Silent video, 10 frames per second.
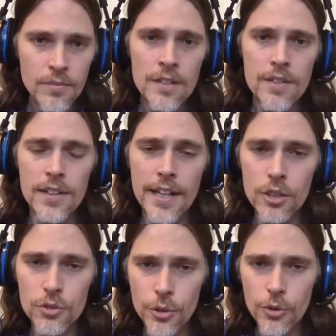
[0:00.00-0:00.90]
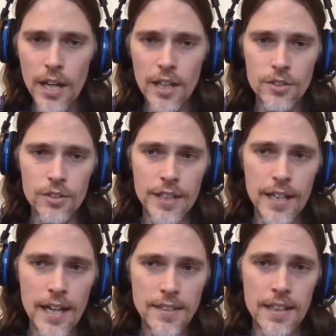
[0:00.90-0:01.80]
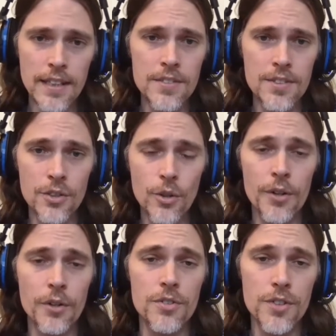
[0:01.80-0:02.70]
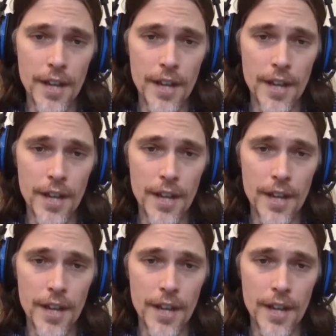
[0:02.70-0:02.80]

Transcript: The layer two guys are the guys that listen to understand.